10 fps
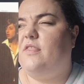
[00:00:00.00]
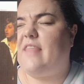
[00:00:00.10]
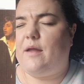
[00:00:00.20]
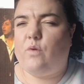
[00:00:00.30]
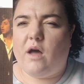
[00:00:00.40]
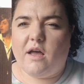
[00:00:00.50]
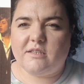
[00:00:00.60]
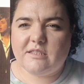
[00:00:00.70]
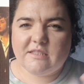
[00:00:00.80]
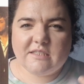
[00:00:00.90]
they were
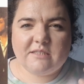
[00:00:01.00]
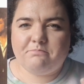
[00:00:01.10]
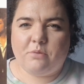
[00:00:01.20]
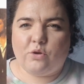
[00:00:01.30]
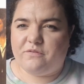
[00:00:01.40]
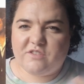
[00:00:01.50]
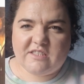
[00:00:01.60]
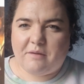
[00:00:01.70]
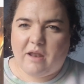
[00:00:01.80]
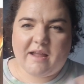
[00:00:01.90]
spoofs.
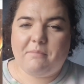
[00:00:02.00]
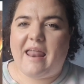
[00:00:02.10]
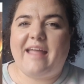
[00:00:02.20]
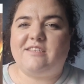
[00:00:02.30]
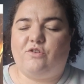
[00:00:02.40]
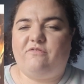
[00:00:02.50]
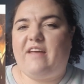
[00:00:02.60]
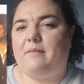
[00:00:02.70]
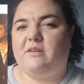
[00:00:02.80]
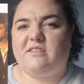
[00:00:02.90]
They were like plays on
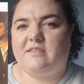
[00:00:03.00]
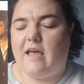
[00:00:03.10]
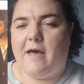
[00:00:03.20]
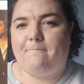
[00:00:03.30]
famous